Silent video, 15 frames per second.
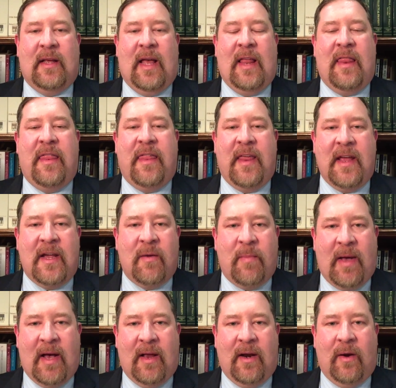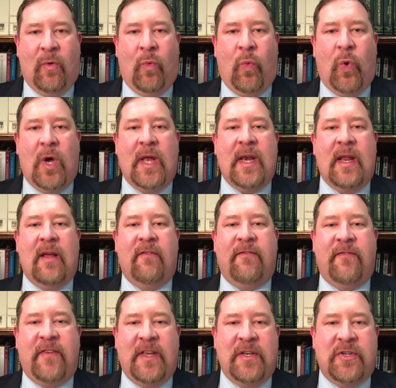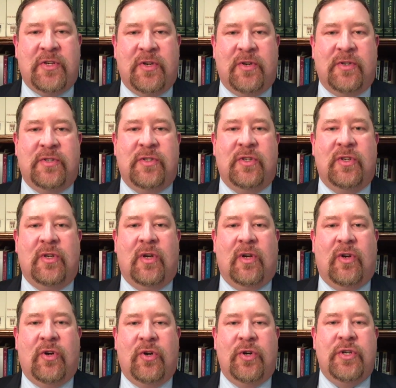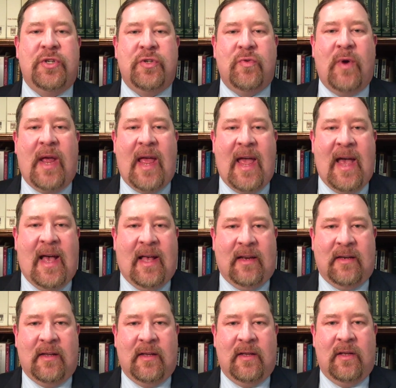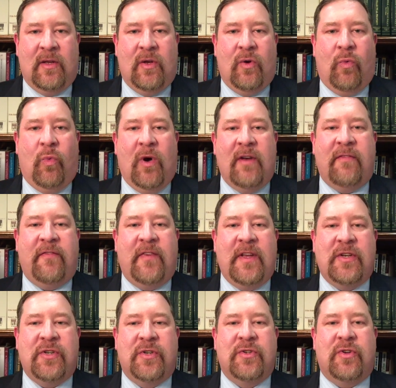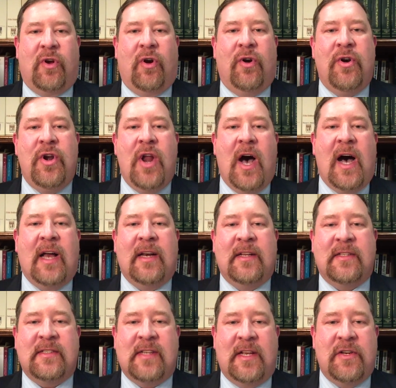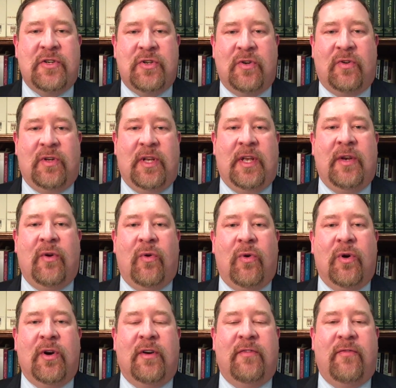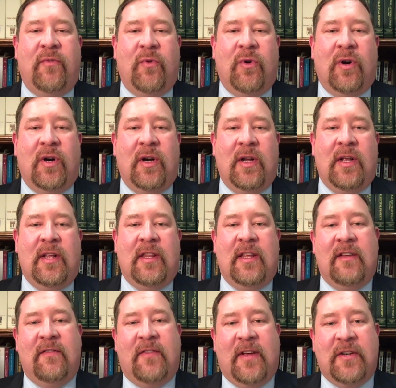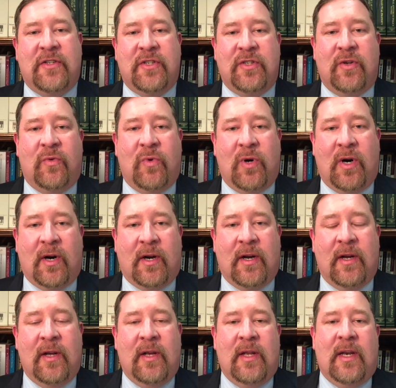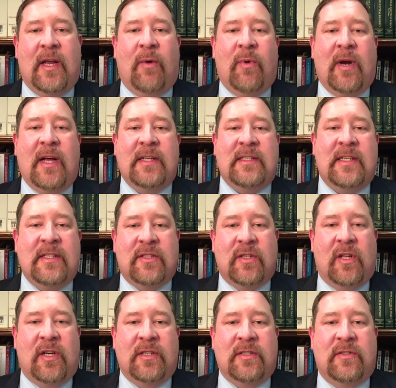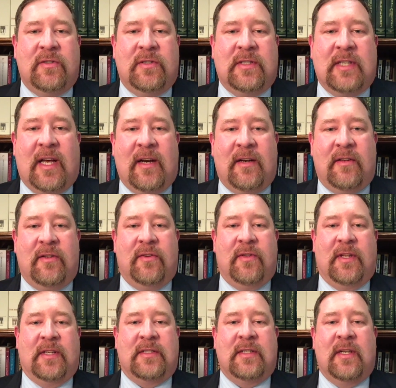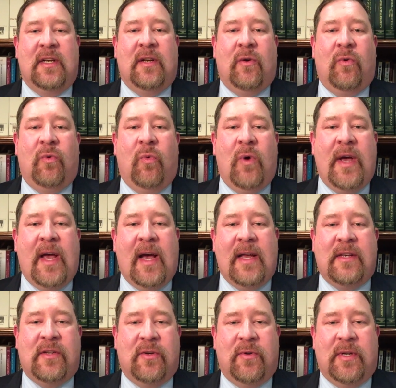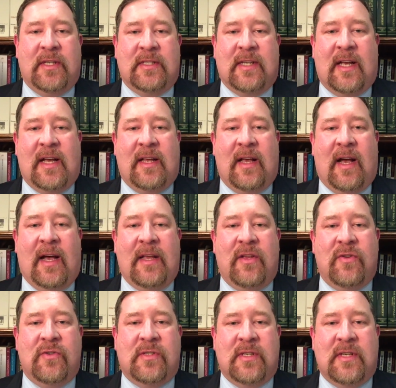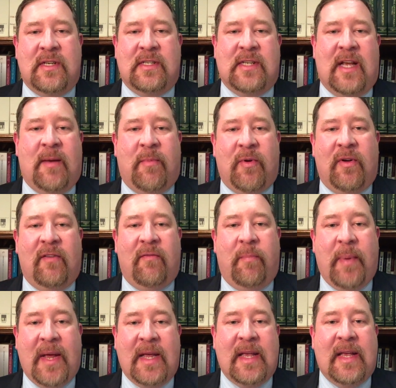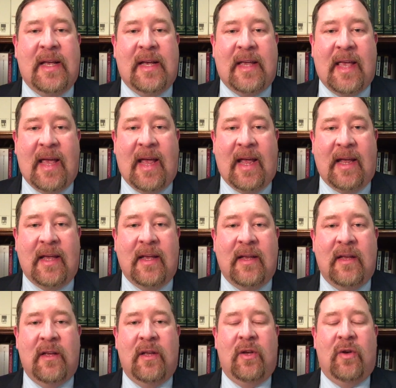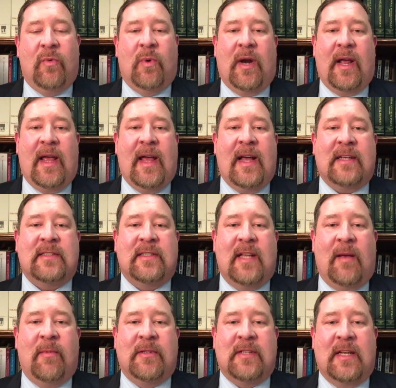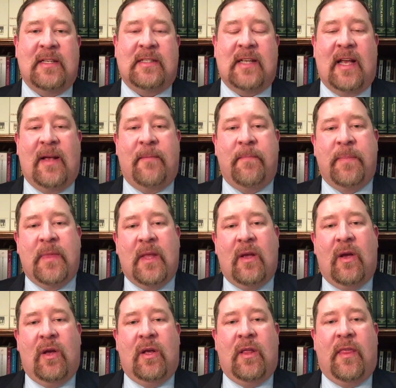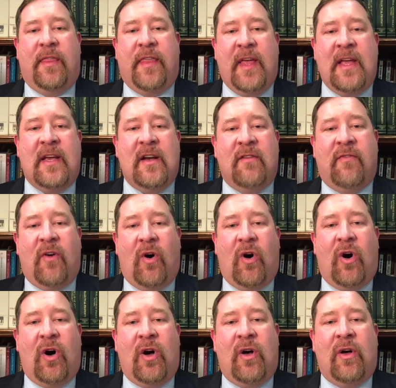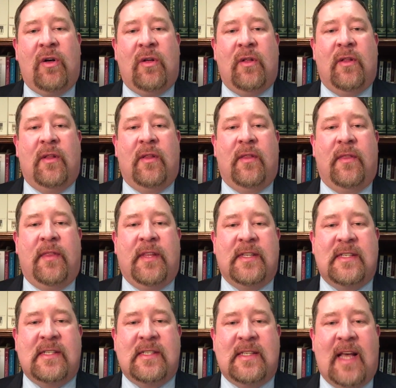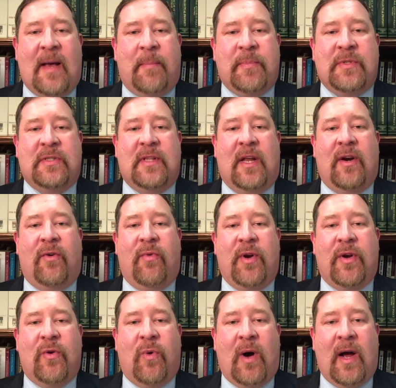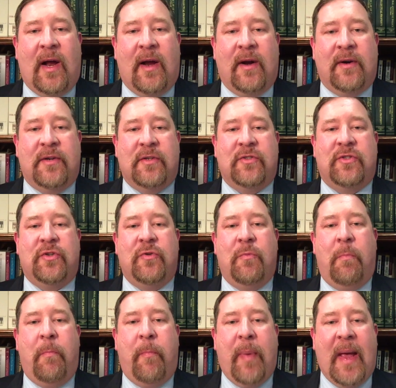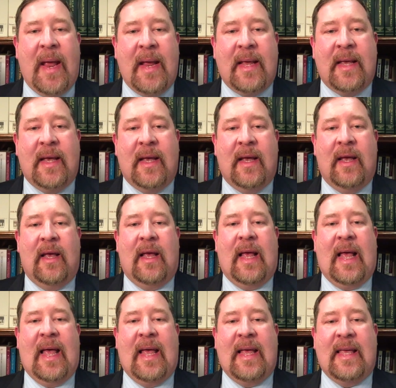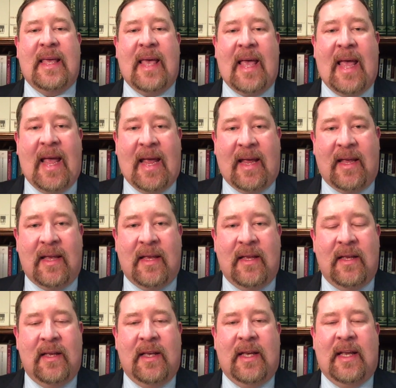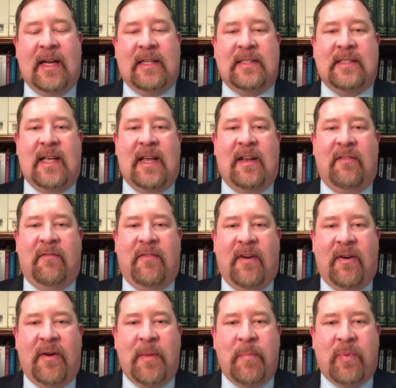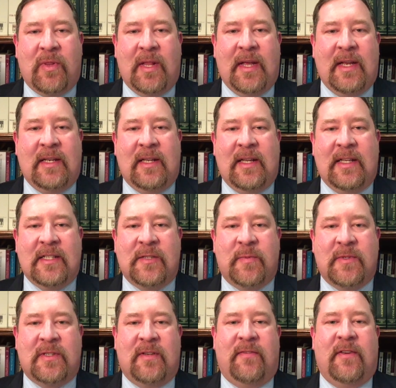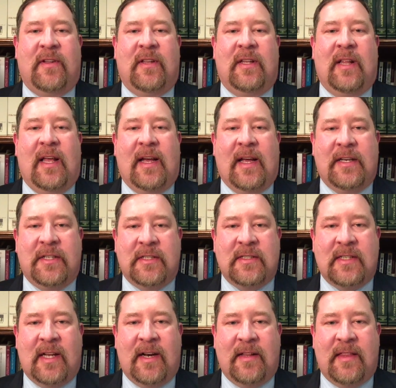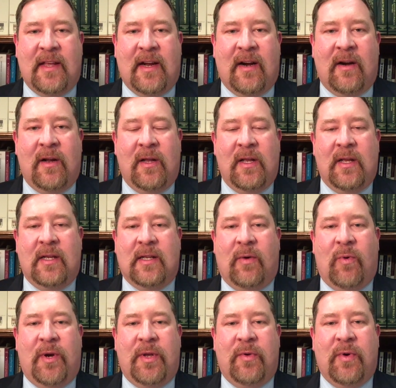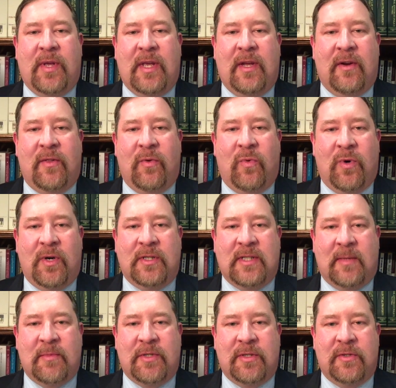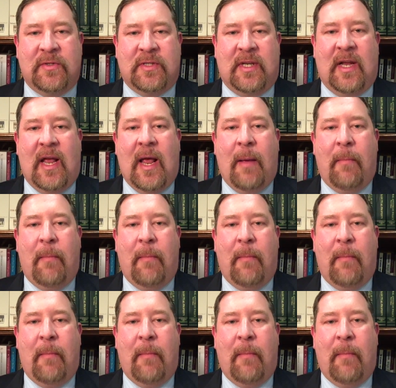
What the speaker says: and think about it. What features could you add? What features are non-essential in order for the invention to work? Now, when I teach law students how to do this, the way I do it is I use an example of baking a cake. What I ask them is I say, think of all the steps that are required to bake a cake. And I say it very plainly and specifically like I just said it there, because I want you to hear the words I'm choosing.